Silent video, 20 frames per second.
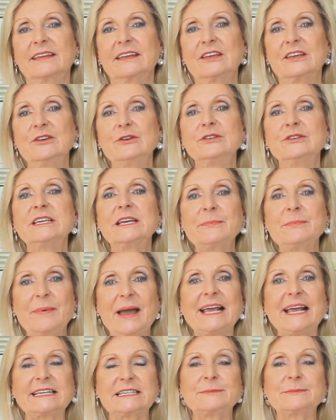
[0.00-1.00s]
Using
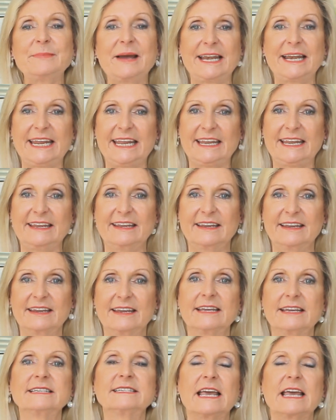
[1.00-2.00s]
banks' money
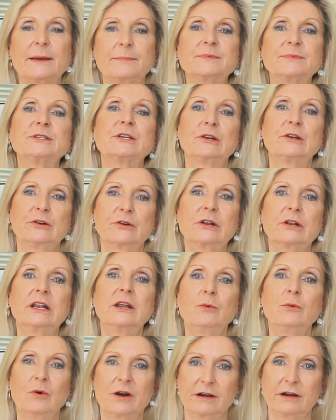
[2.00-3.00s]
is
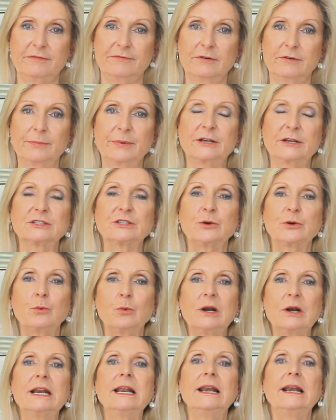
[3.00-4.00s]
absolutely wonderful because it
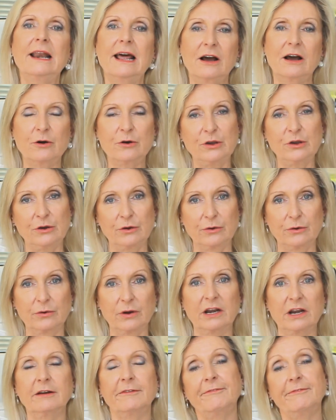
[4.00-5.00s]
will allow you
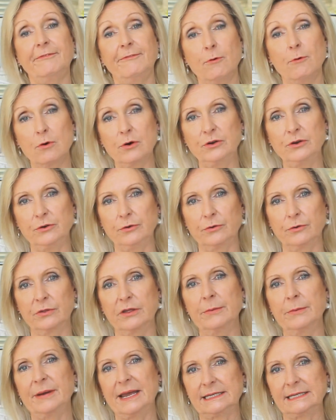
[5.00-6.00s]
and afford you
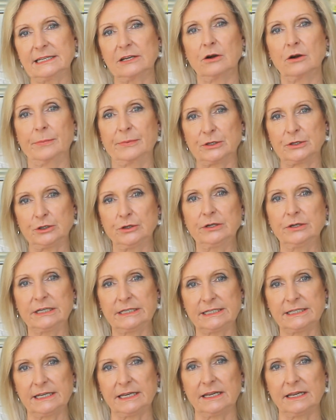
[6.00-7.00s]
the amazing
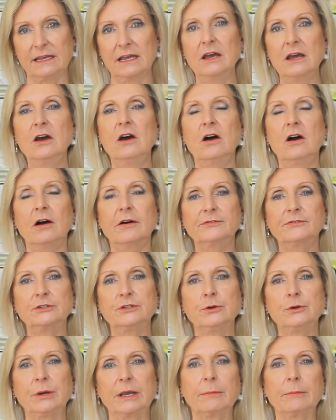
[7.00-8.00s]
opportunity of
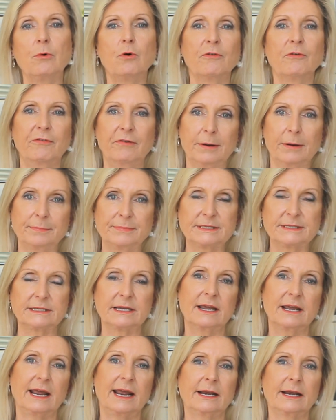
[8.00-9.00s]
doing more flips
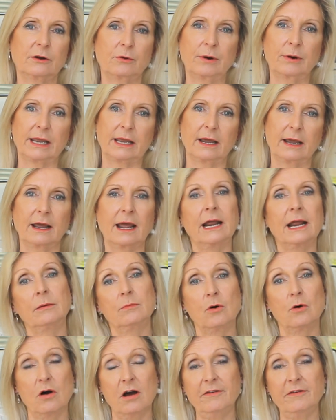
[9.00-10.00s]
and quicker and
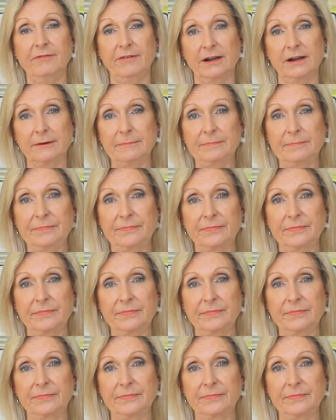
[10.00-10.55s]
more often.